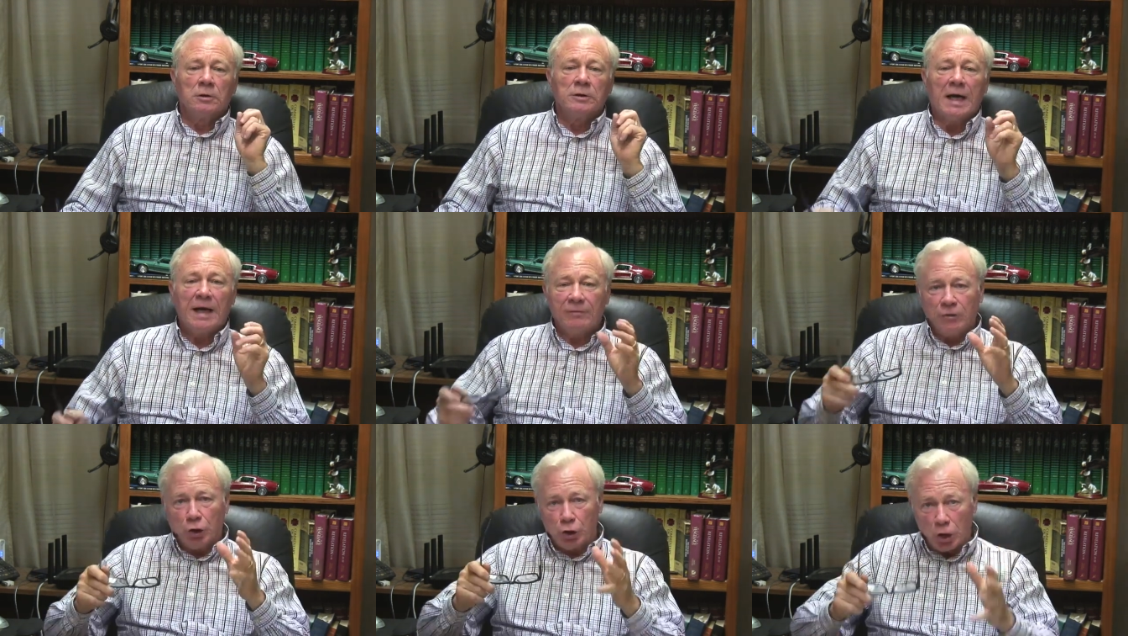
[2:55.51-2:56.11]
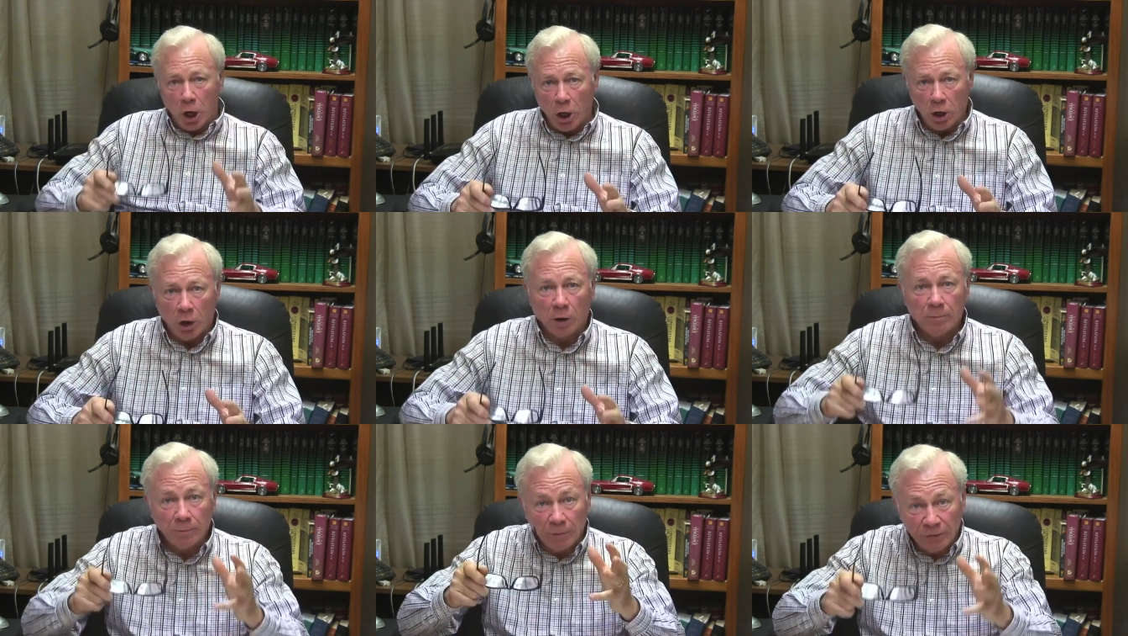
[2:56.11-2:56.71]
that the
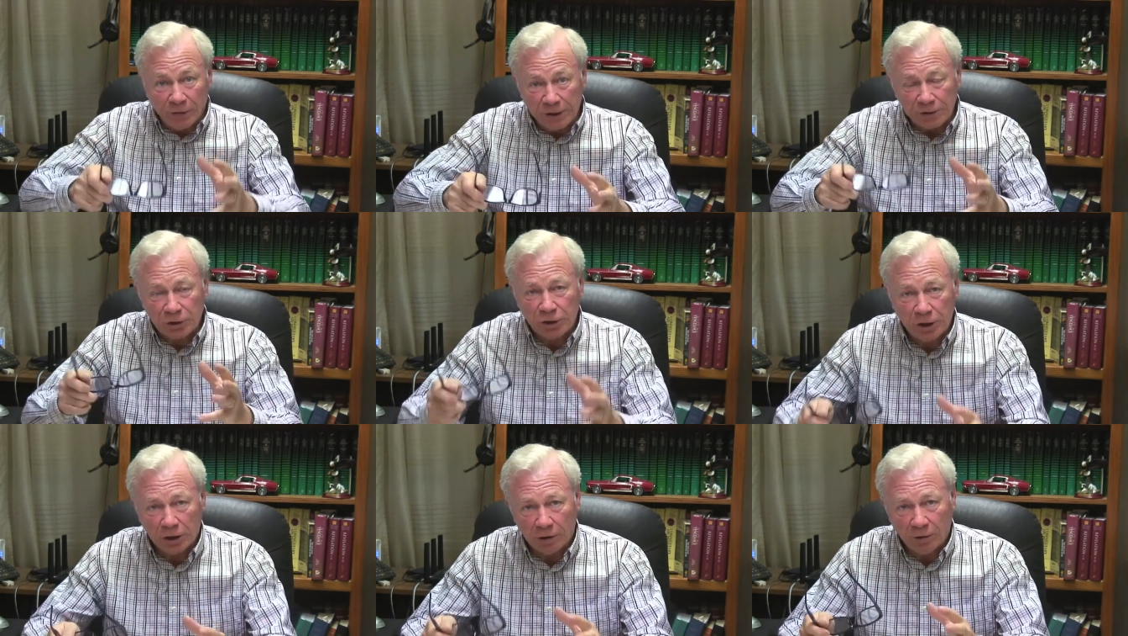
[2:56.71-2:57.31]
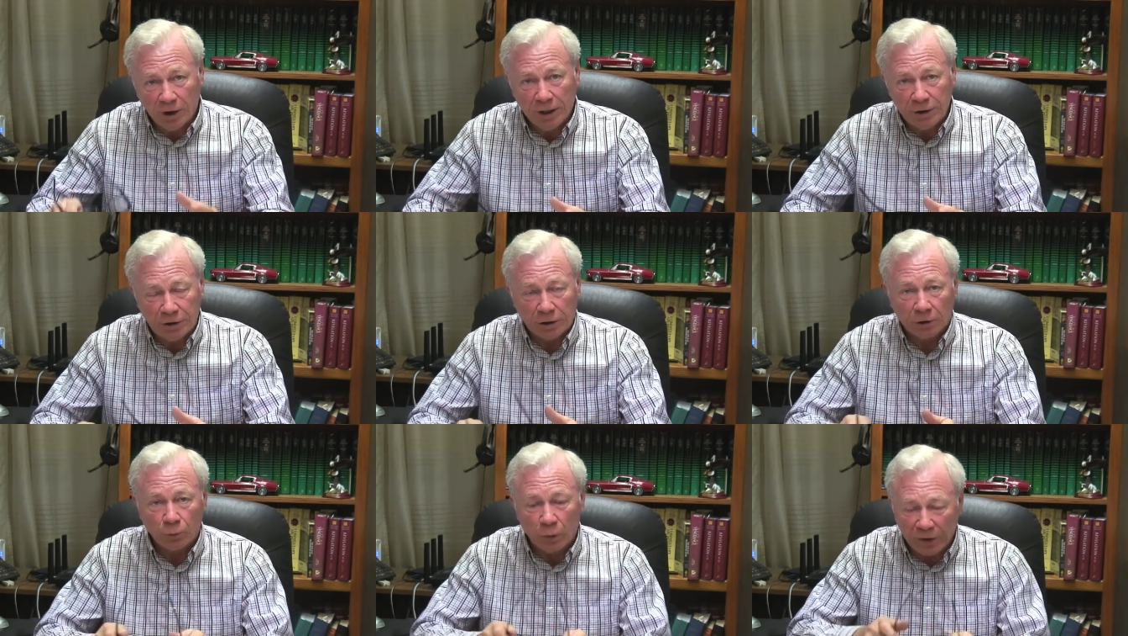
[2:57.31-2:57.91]
term this
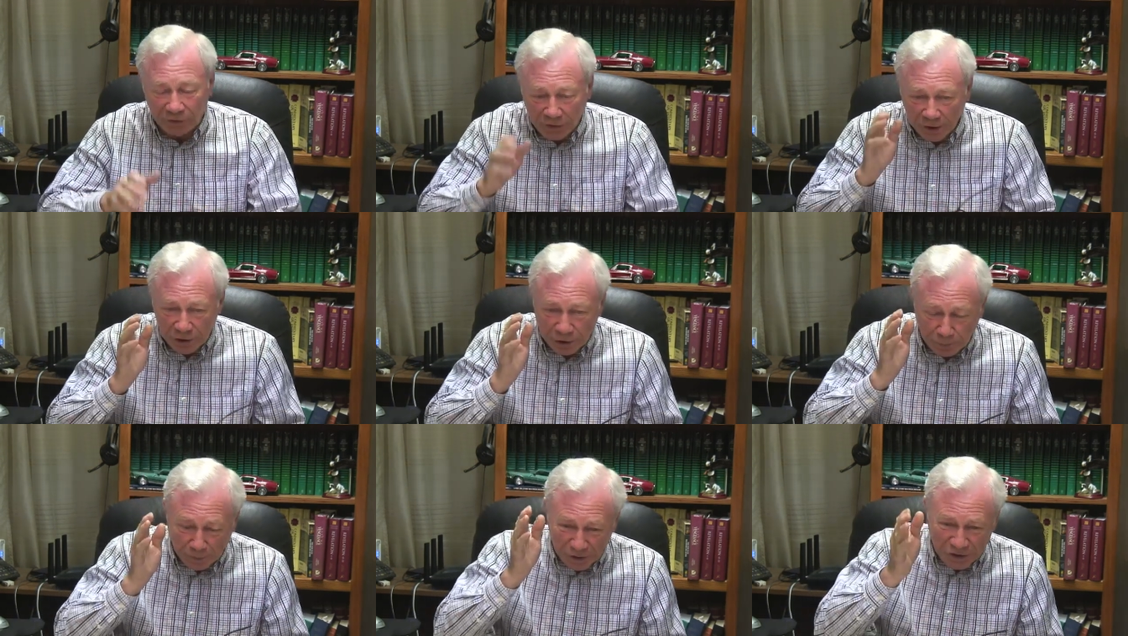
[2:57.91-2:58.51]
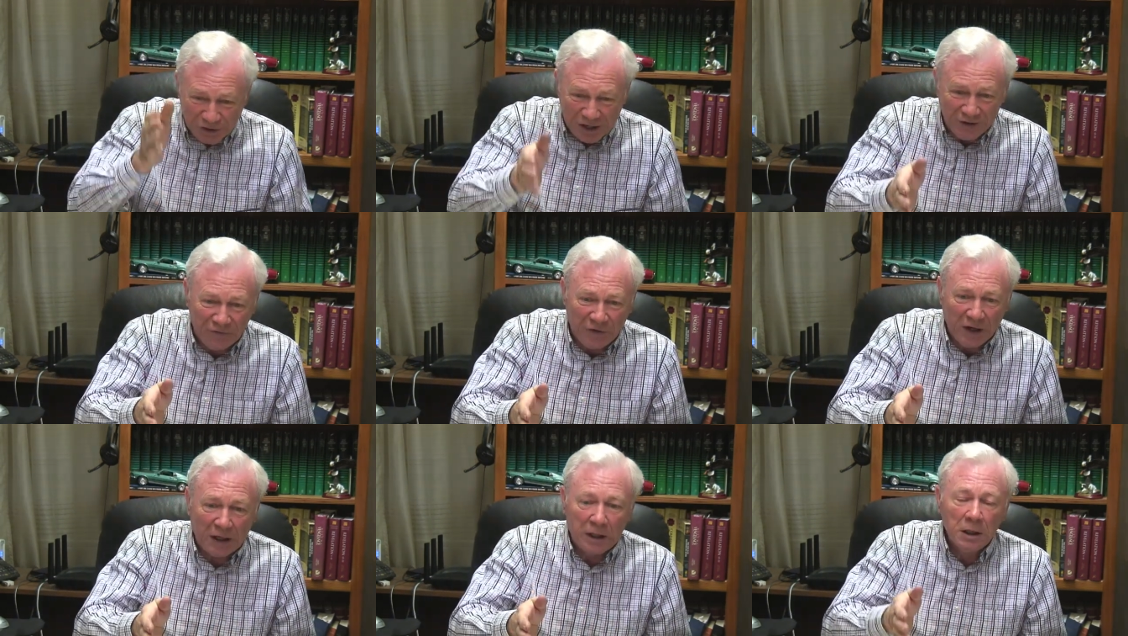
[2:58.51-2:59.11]
generation with this
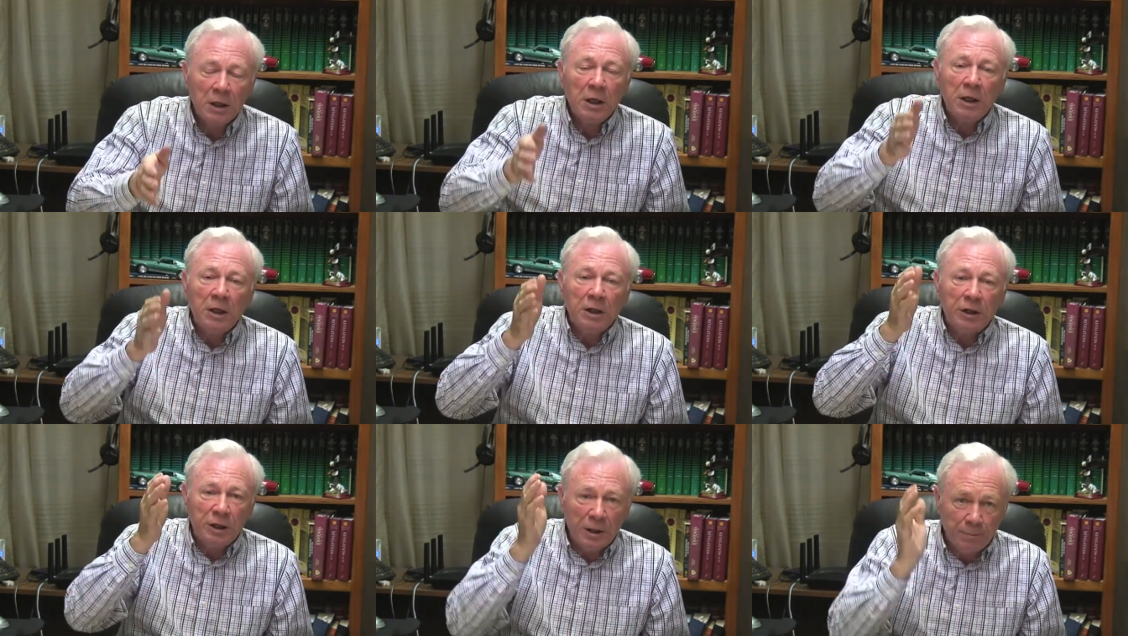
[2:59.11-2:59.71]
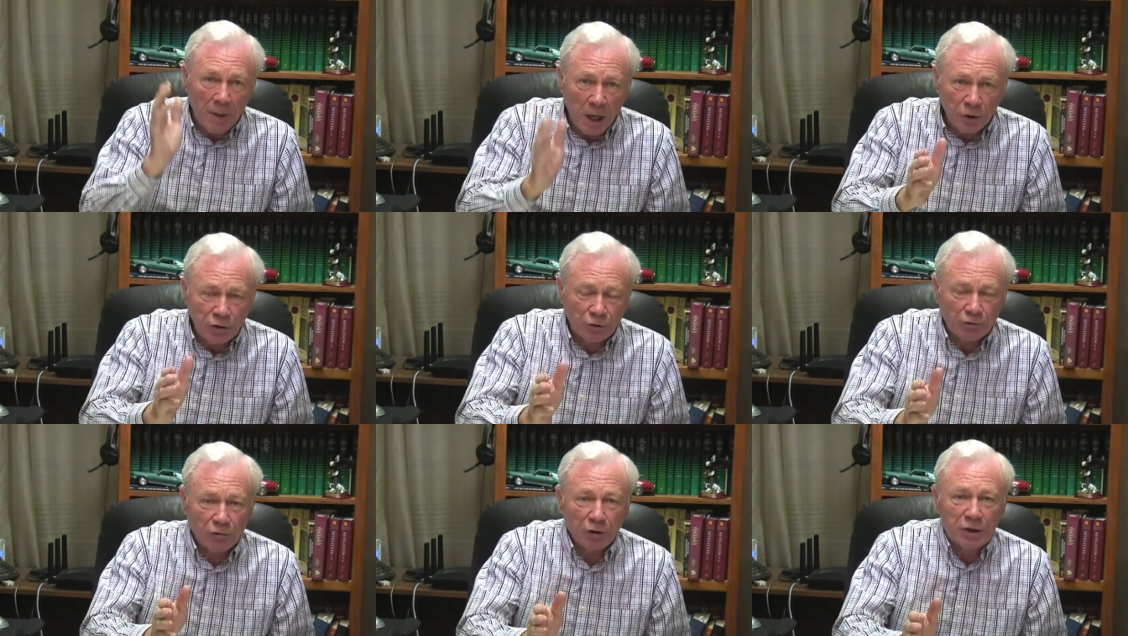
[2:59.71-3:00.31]
specific
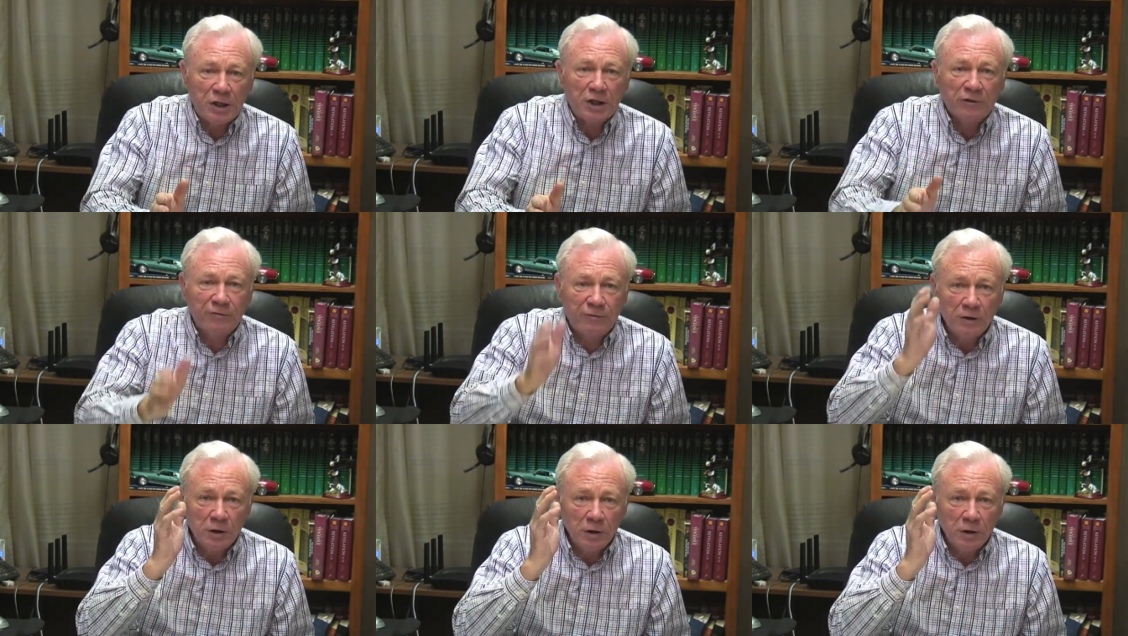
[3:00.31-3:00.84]
demonstrative